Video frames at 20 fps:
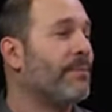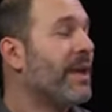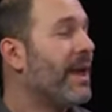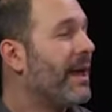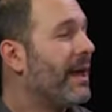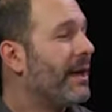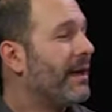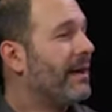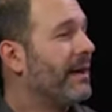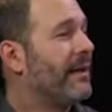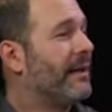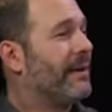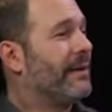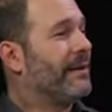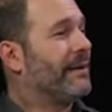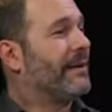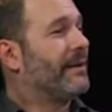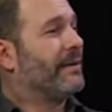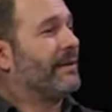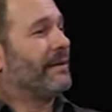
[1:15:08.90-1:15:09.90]
And this is
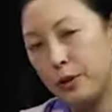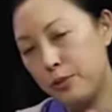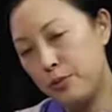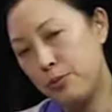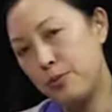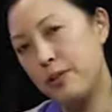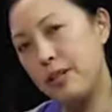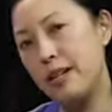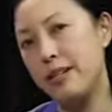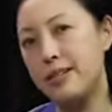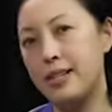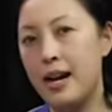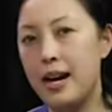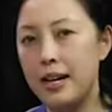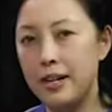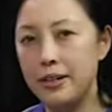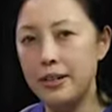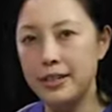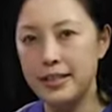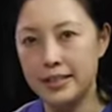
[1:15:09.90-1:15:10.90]
why going through the
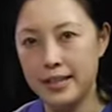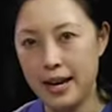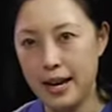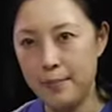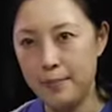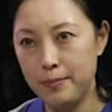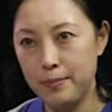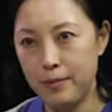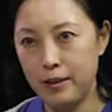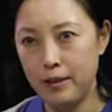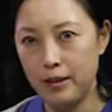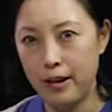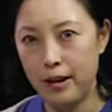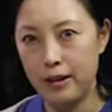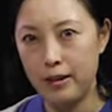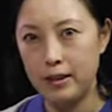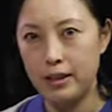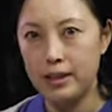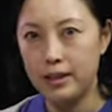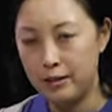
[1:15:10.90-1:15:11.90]
entire exam
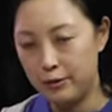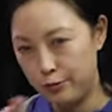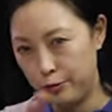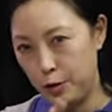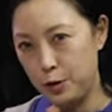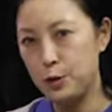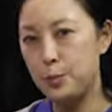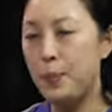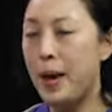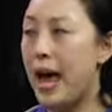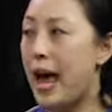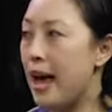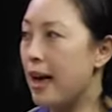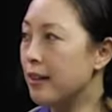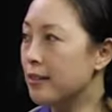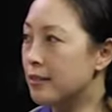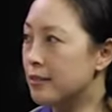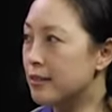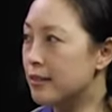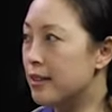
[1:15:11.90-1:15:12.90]
in the first
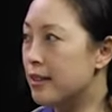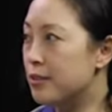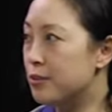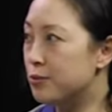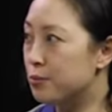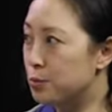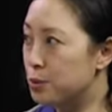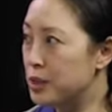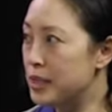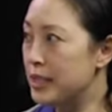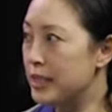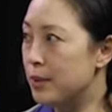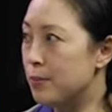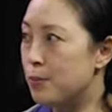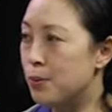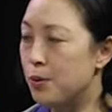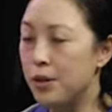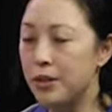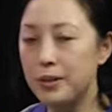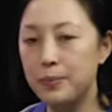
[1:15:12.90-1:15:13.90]
pass is really
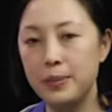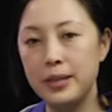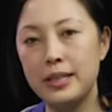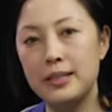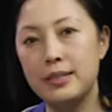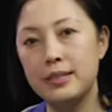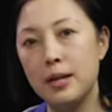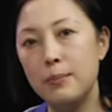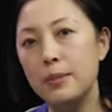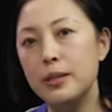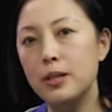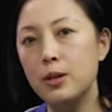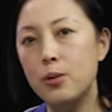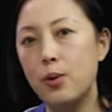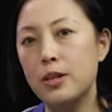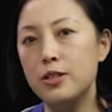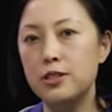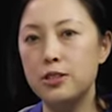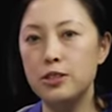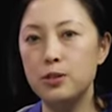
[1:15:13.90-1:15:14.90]
important, because some of the
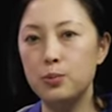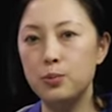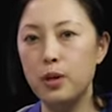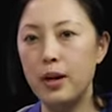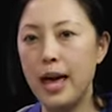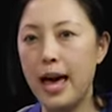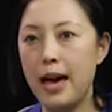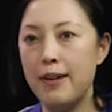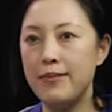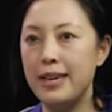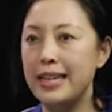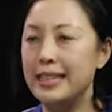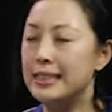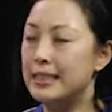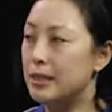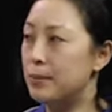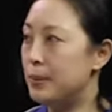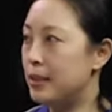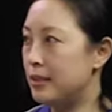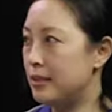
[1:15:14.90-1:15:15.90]
questions will have
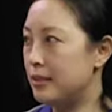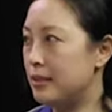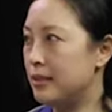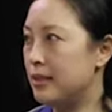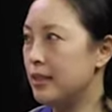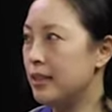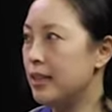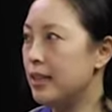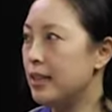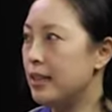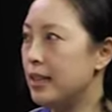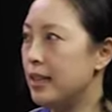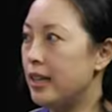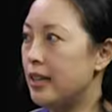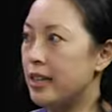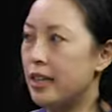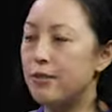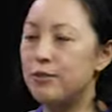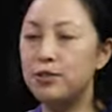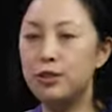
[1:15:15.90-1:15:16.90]
exhibits.
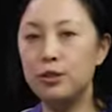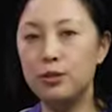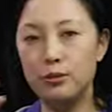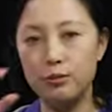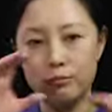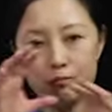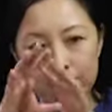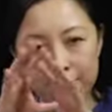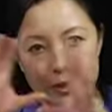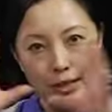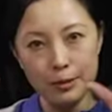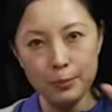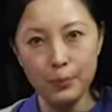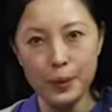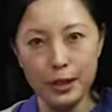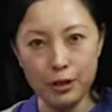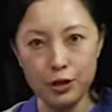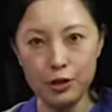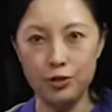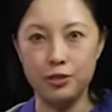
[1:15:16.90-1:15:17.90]
It gives you little
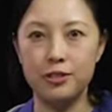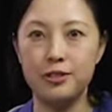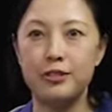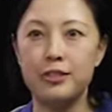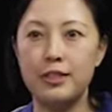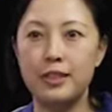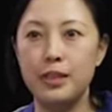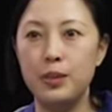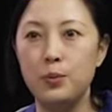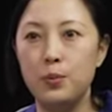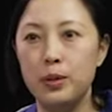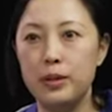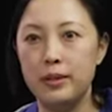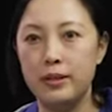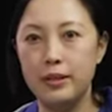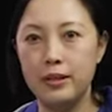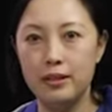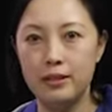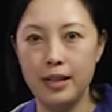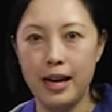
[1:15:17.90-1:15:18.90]
pictures to see what
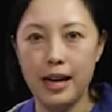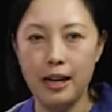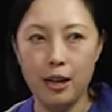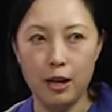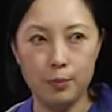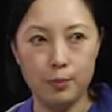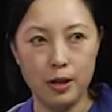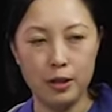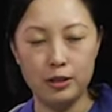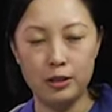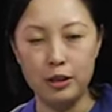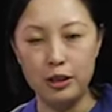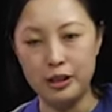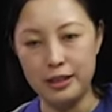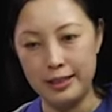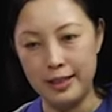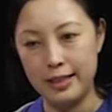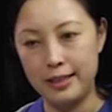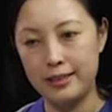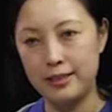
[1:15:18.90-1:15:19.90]
the dialog box
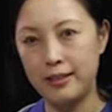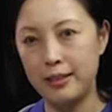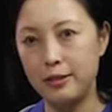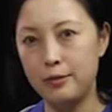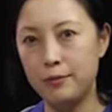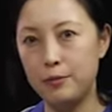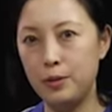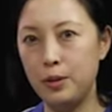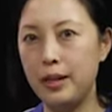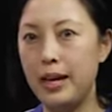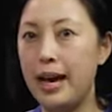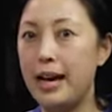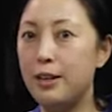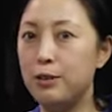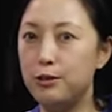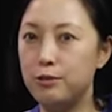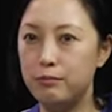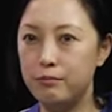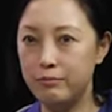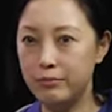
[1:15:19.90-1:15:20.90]
looks like. Therefore,
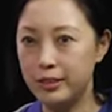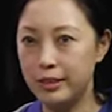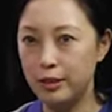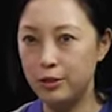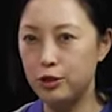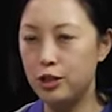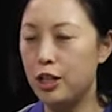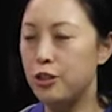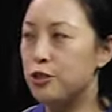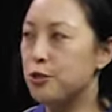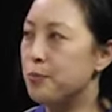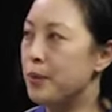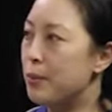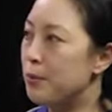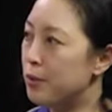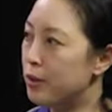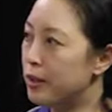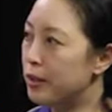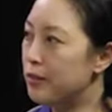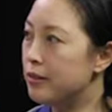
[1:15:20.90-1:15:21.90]
it'll jot your
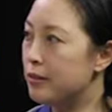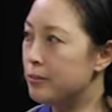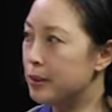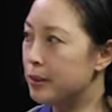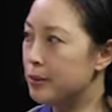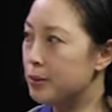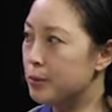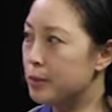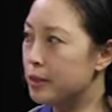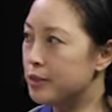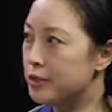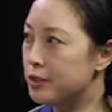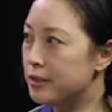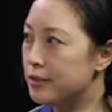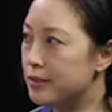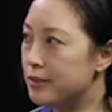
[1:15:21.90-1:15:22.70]
memory about the questions.